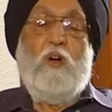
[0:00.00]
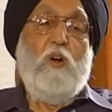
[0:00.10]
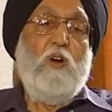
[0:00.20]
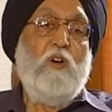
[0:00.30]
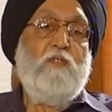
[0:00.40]

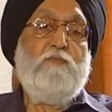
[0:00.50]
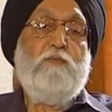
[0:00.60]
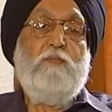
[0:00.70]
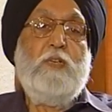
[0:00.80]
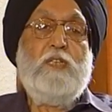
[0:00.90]
of
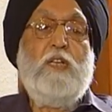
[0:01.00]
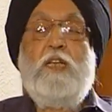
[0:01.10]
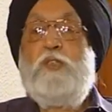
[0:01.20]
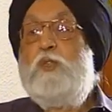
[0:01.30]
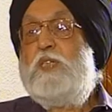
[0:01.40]

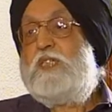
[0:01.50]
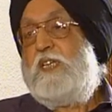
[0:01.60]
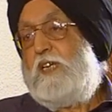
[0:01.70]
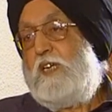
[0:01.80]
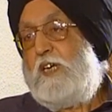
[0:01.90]
intellectuals
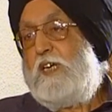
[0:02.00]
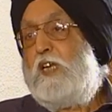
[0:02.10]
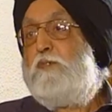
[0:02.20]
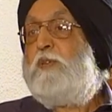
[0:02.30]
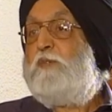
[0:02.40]
in
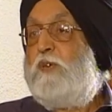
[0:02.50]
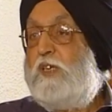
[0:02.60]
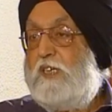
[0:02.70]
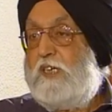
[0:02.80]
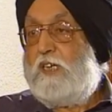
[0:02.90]
England and
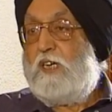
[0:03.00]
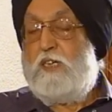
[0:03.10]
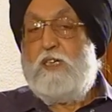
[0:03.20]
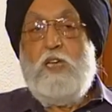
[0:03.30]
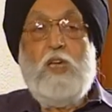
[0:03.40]
people in
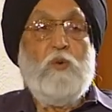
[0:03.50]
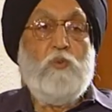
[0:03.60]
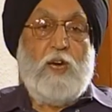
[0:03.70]
England